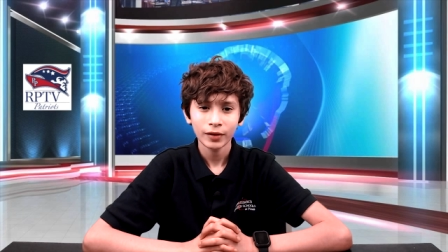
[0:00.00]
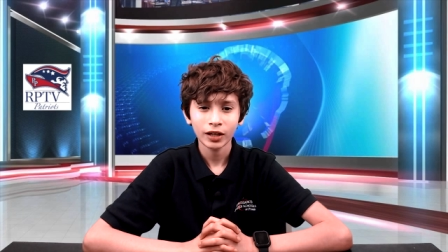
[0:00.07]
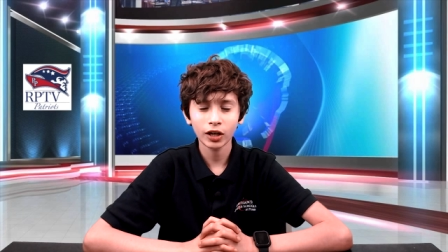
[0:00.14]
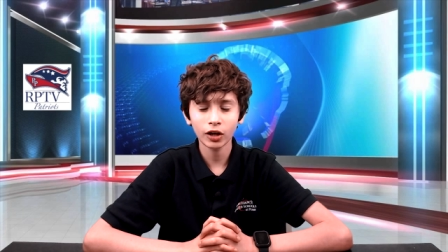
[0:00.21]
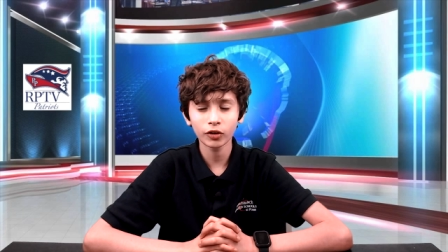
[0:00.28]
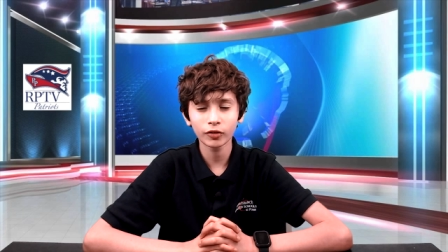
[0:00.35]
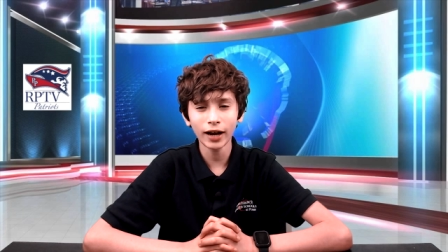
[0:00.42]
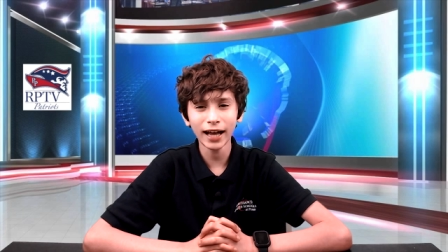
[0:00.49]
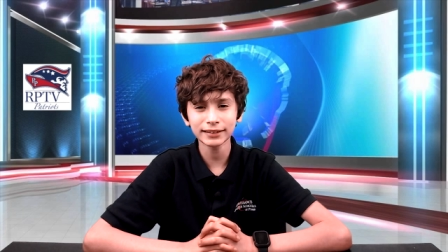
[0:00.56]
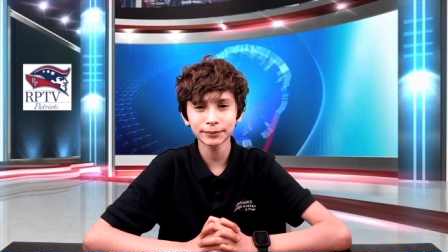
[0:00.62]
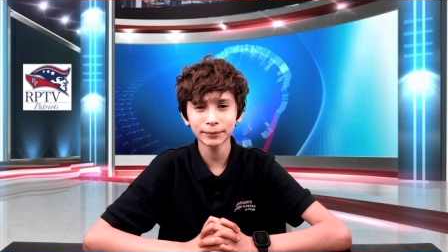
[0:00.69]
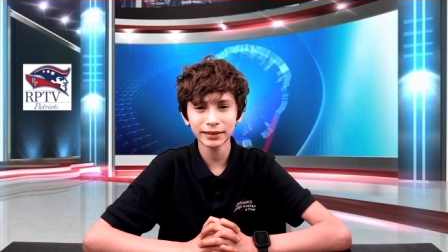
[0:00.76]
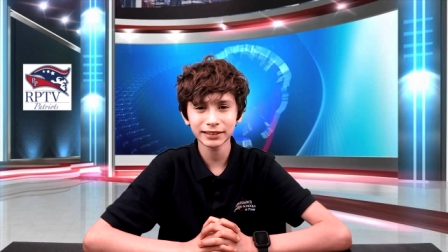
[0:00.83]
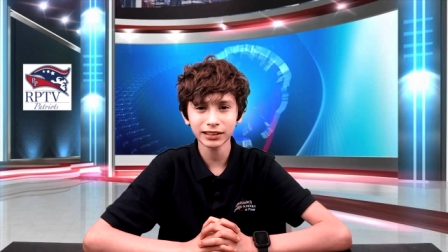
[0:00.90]
Congrats,
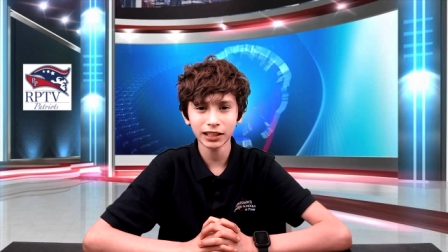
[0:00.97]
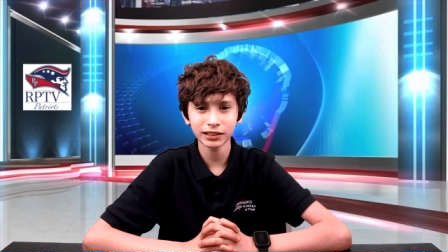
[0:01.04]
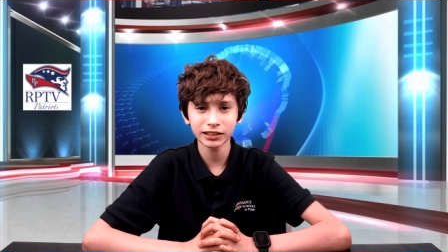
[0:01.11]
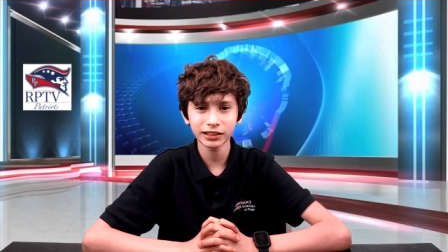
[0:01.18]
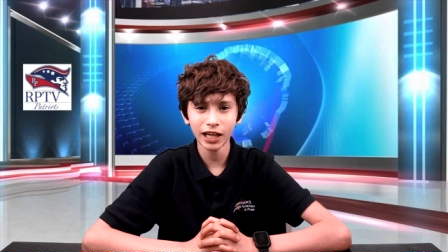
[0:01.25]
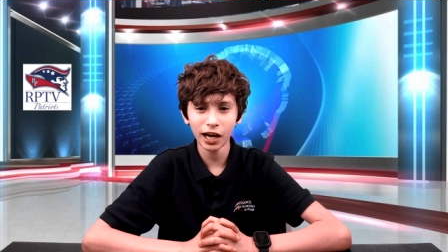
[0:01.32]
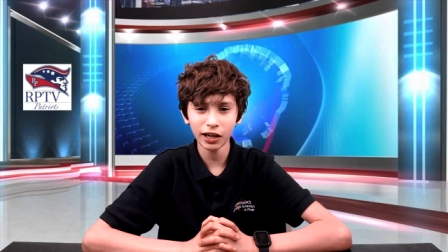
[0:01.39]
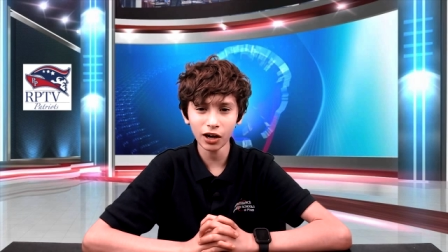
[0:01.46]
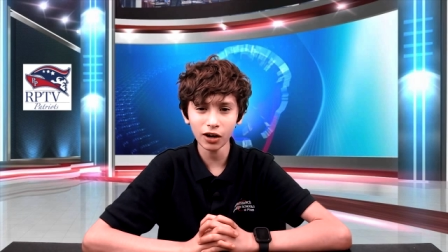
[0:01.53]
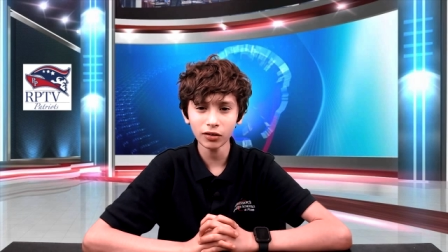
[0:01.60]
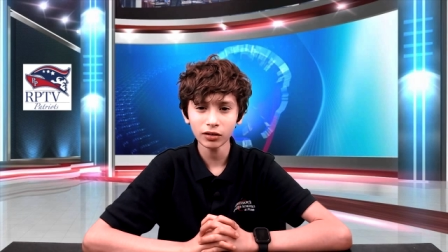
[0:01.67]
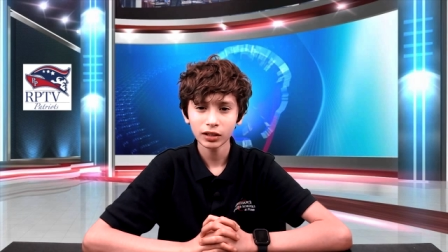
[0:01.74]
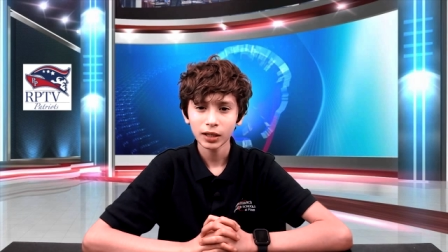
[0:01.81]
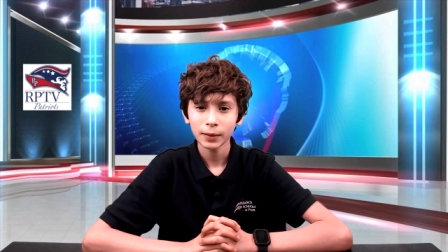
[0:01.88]
Miss Santiago,
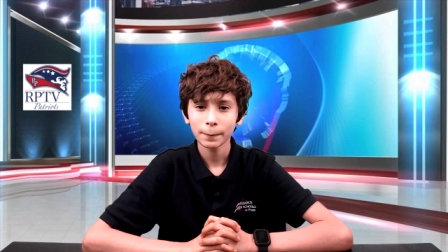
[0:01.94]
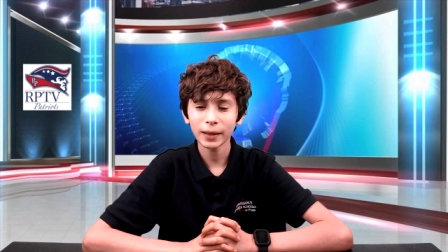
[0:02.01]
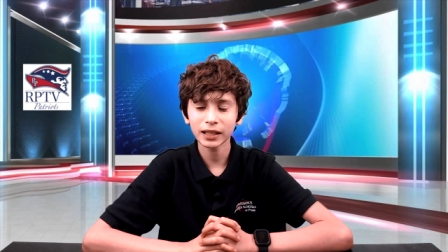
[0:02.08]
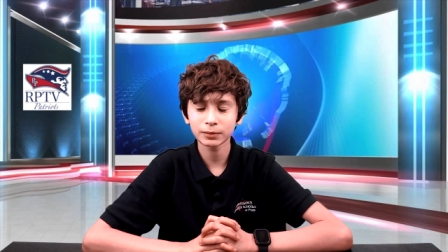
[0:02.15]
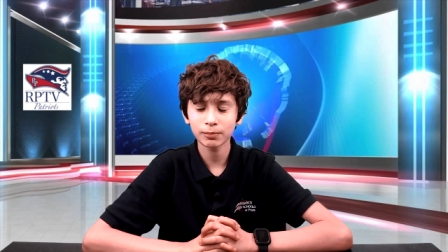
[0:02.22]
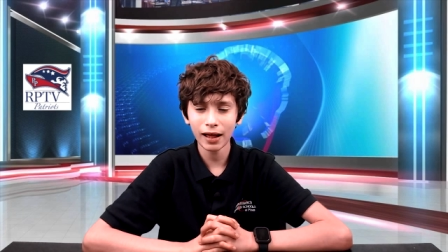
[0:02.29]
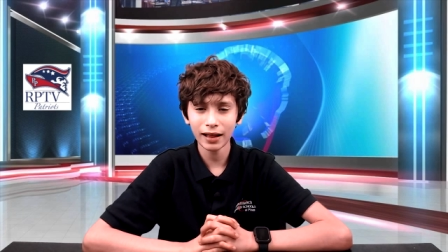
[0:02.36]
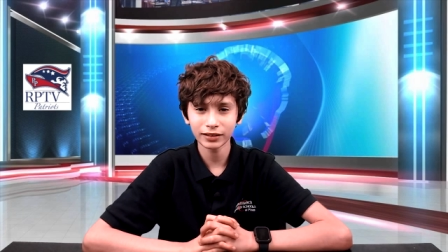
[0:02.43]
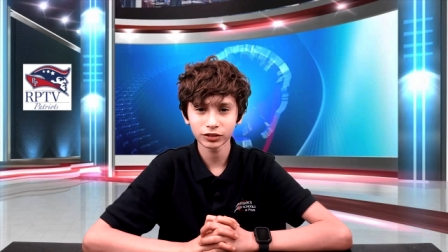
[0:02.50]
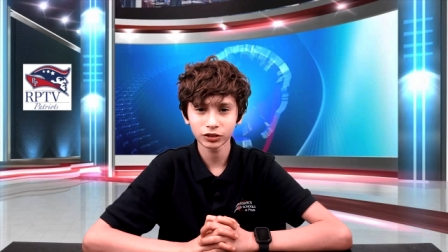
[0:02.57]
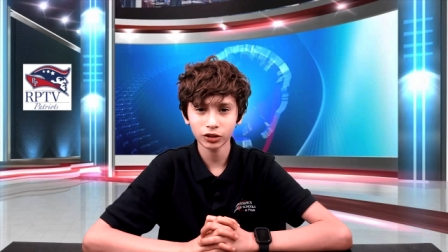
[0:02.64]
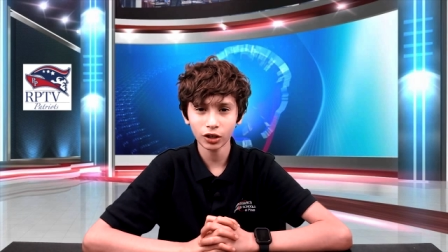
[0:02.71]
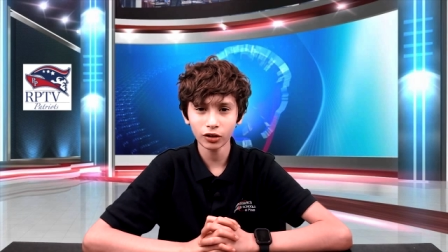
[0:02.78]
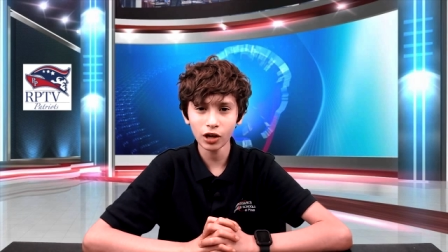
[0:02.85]
Miss
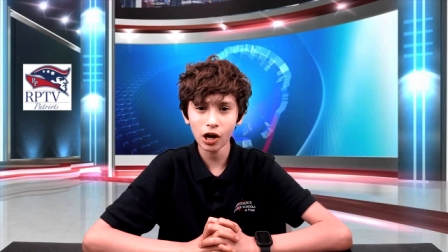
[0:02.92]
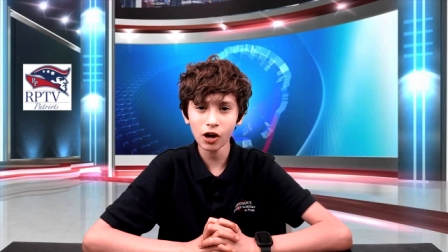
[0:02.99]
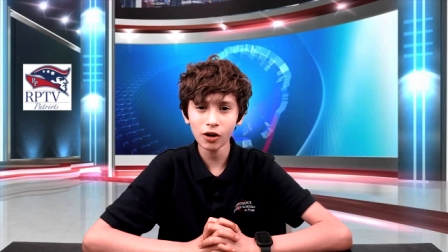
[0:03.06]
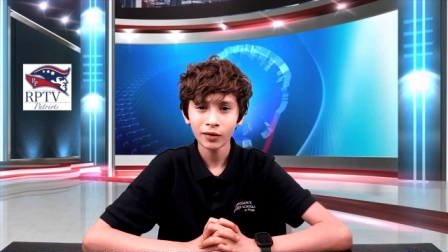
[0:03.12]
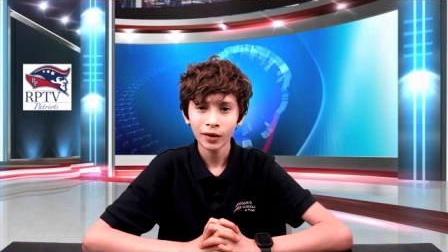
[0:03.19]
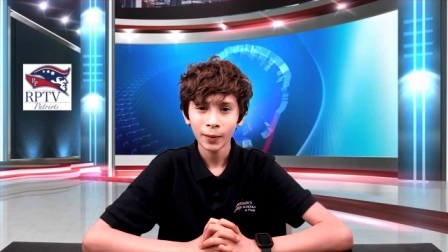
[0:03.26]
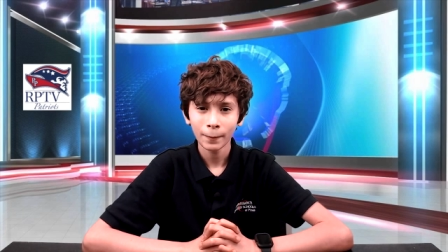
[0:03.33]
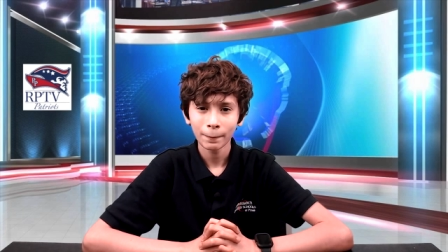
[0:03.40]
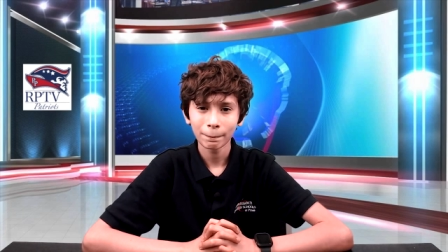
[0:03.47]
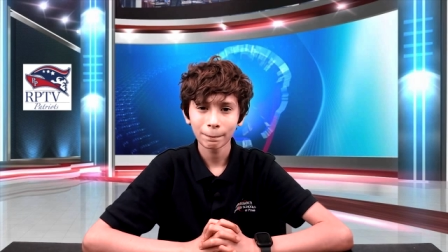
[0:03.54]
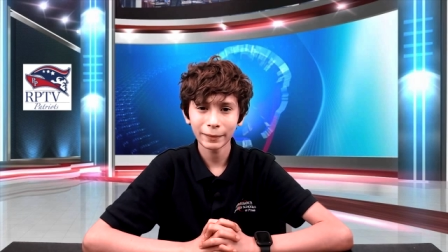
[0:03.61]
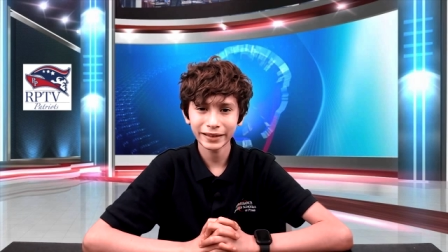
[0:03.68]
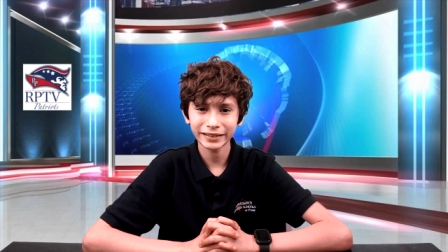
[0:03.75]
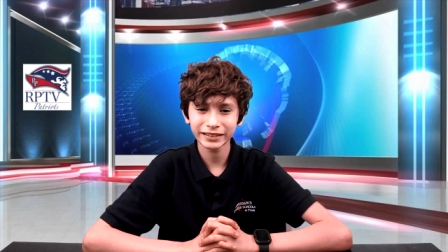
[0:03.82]
Bellinjono,
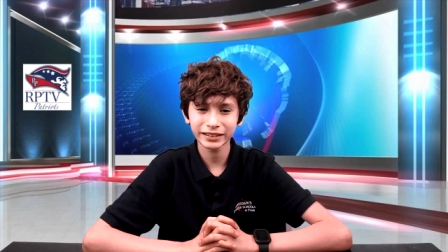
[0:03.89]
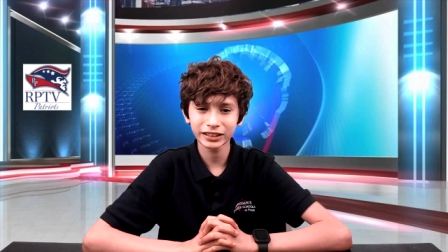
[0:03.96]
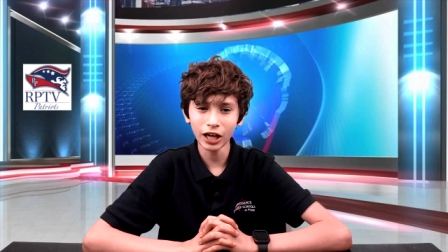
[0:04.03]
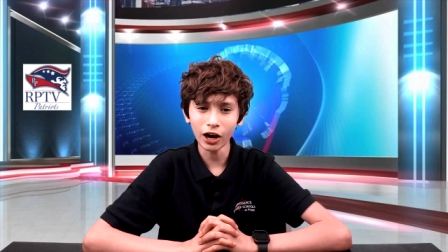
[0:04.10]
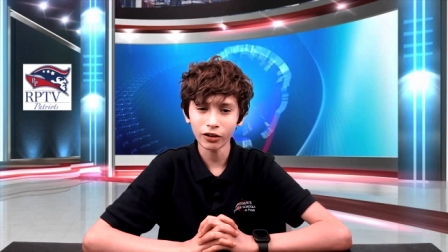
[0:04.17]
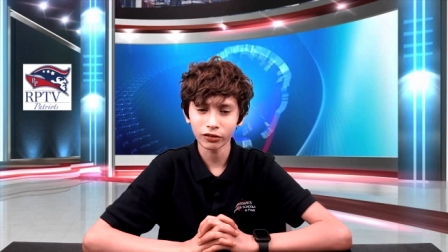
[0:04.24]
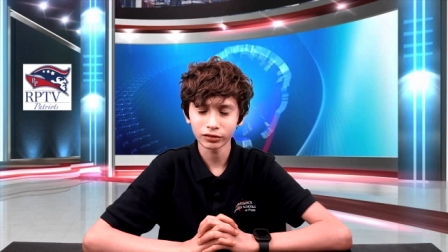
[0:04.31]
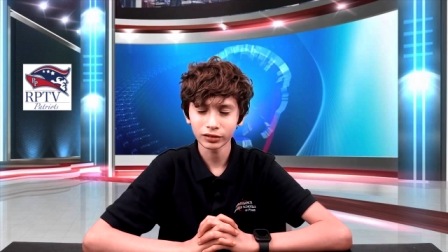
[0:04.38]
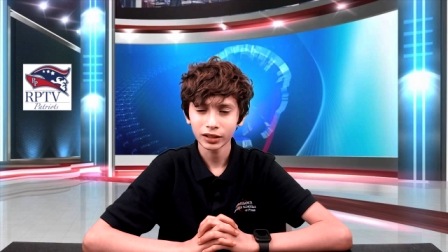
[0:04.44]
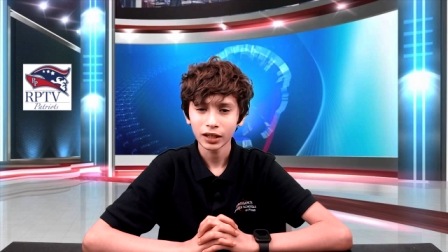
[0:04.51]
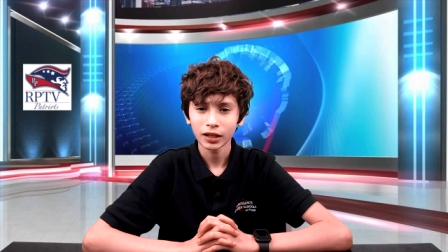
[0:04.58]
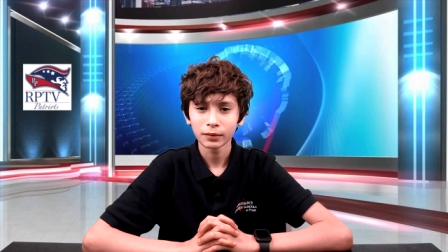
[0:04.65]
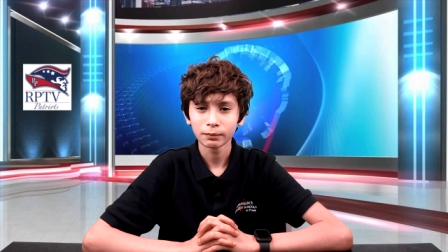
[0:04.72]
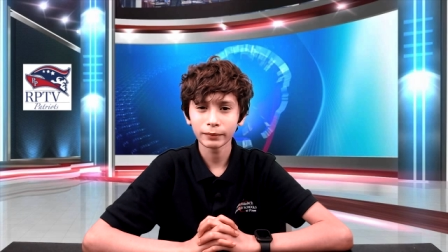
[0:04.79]
Miss Stone,
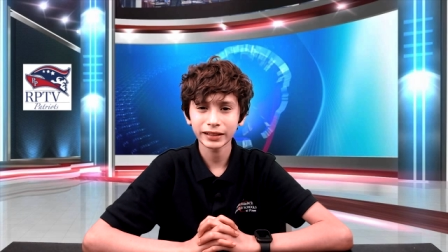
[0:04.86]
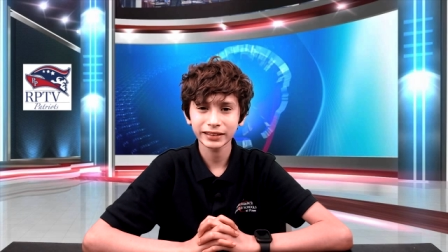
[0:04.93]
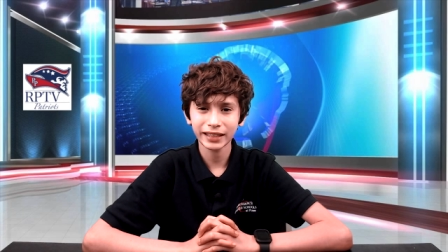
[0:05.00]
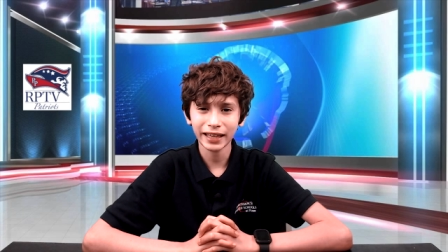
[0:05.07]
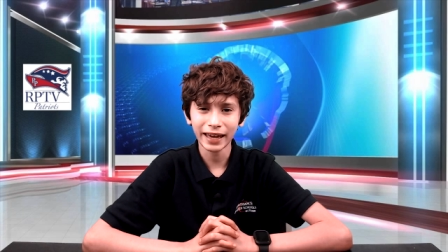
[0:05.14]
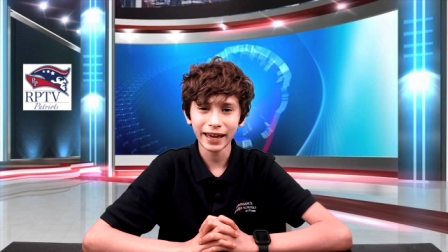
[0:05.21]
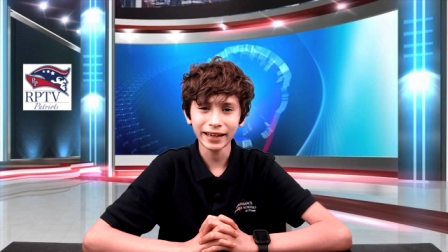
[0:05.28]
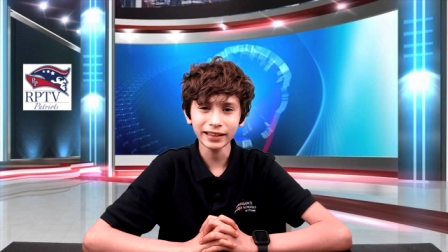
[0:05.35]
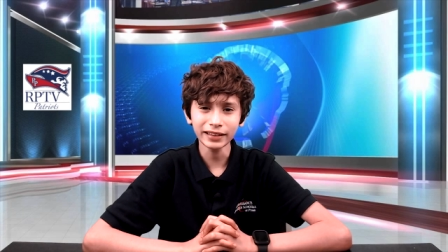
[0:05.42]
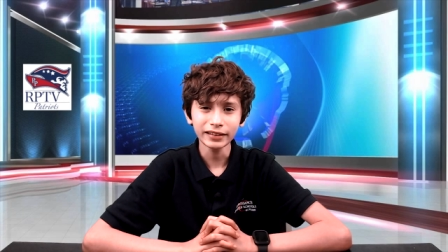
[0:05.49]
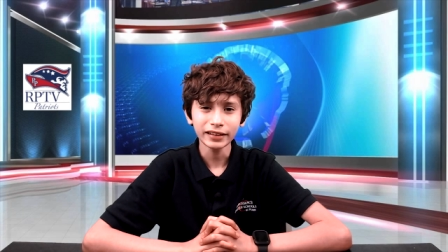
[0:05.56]
Miss Kane,